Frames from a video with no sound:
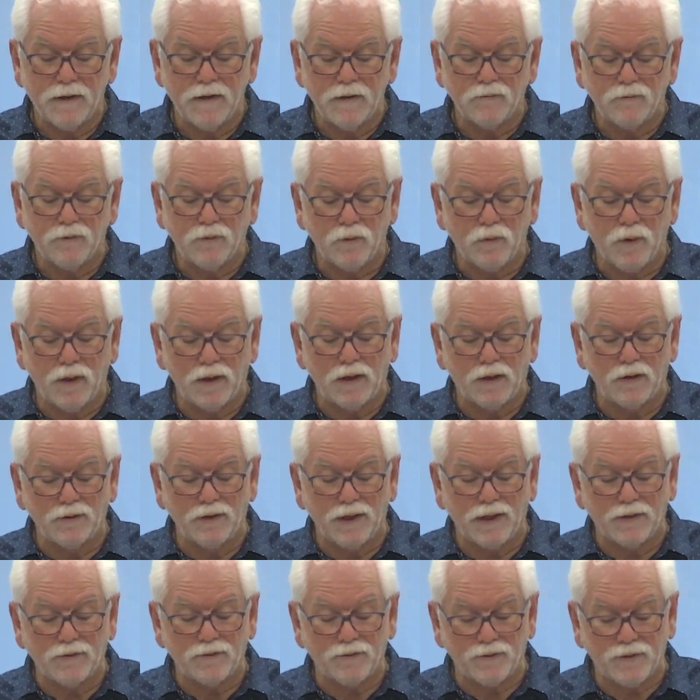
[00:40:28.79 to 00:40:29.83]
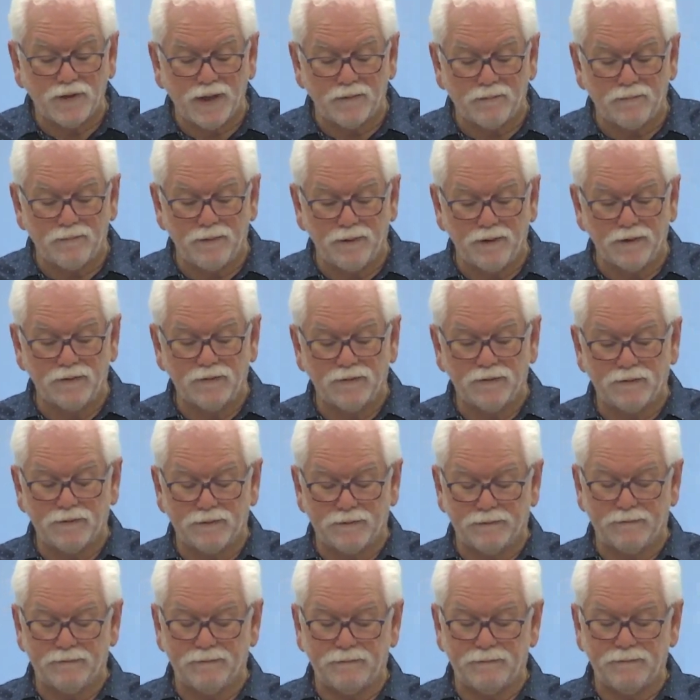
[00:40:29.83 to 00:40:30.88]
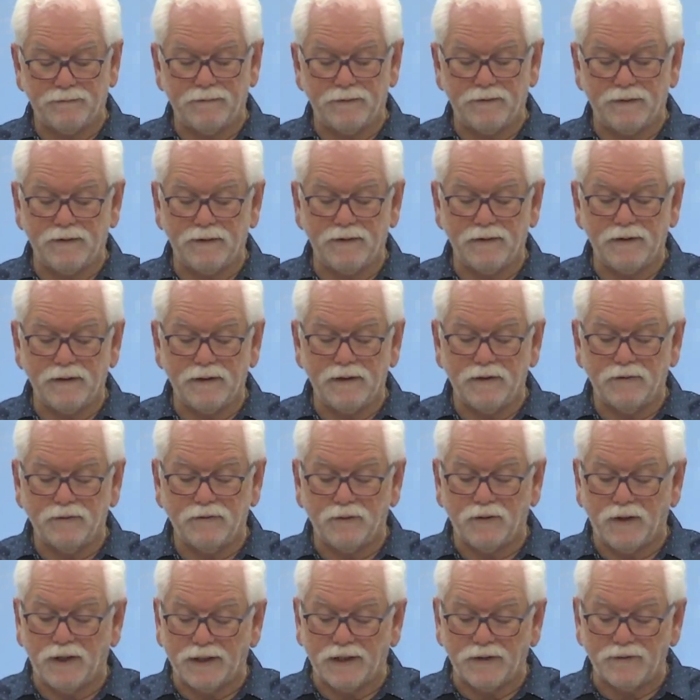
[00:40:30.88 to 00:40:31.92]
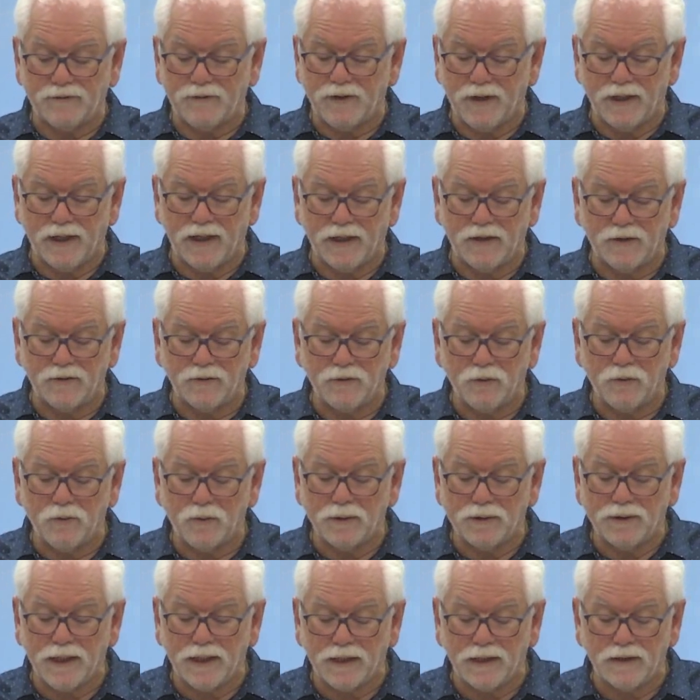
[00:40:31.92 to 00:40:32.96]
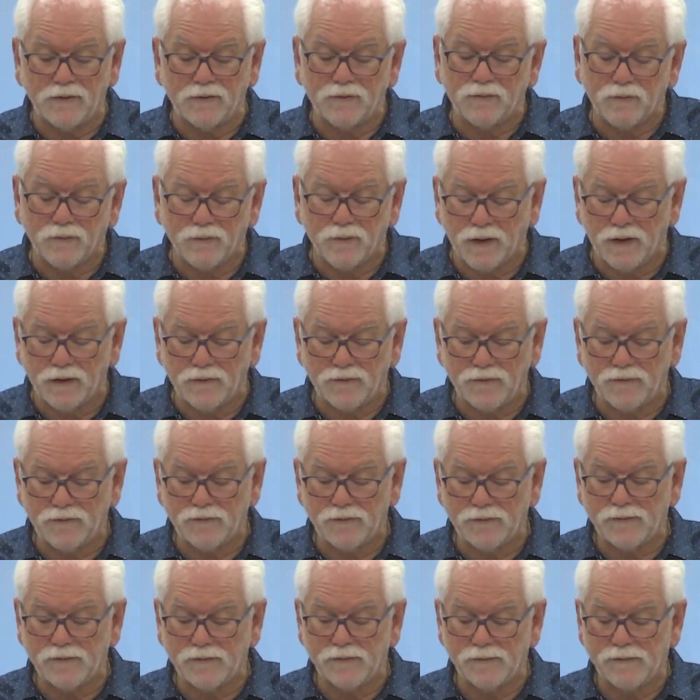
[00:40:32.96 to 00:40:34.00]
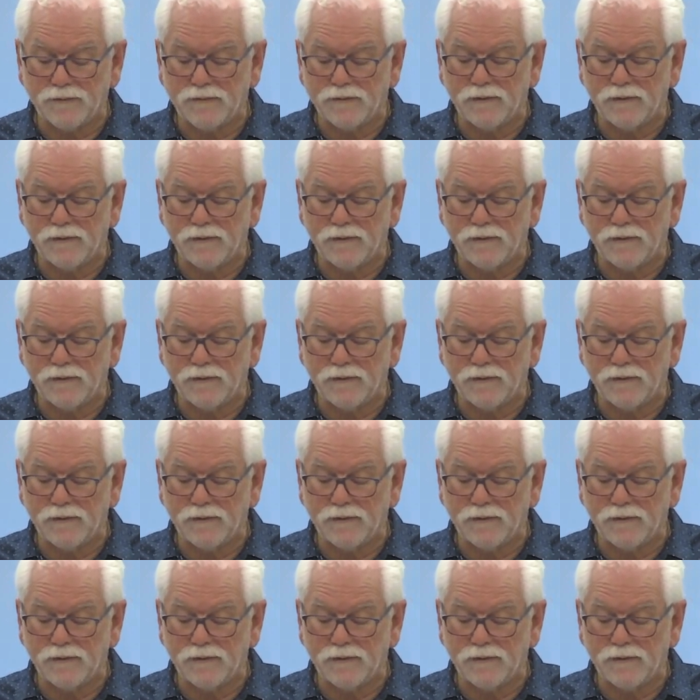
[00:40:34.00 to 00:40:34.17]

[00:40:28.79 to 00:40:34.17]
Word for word: for what our next step is. So, like I said, I don't know what that is for us.